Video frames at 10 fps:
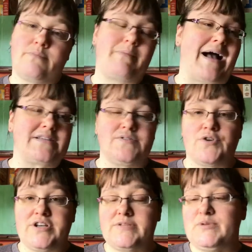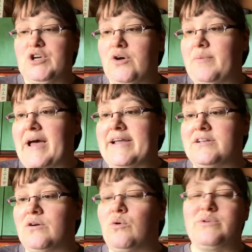packs of crisps here, but
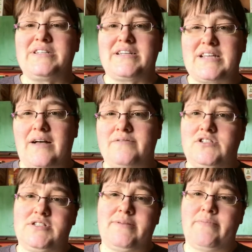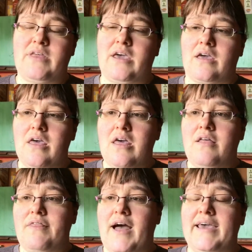I always like to have just something
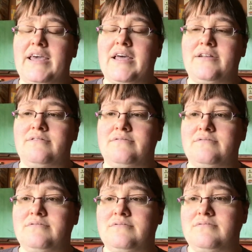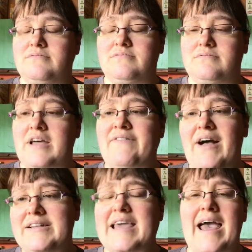that I can... I've
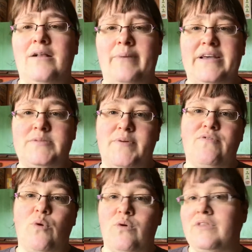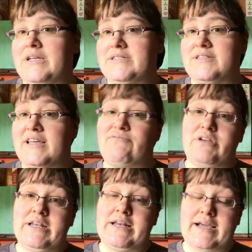had the Kettle Bites before, and they're
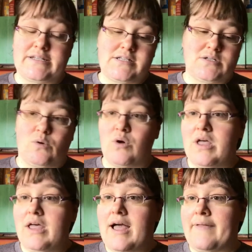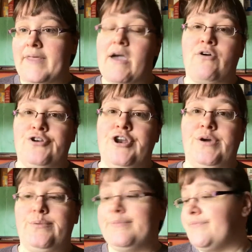really nice, so, and they are
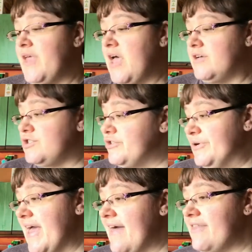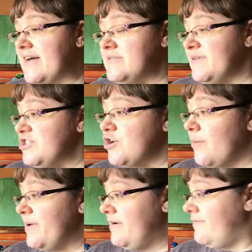new. So yeah, that's my
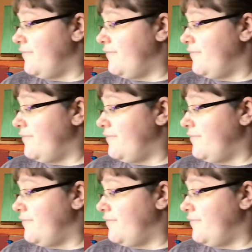shopping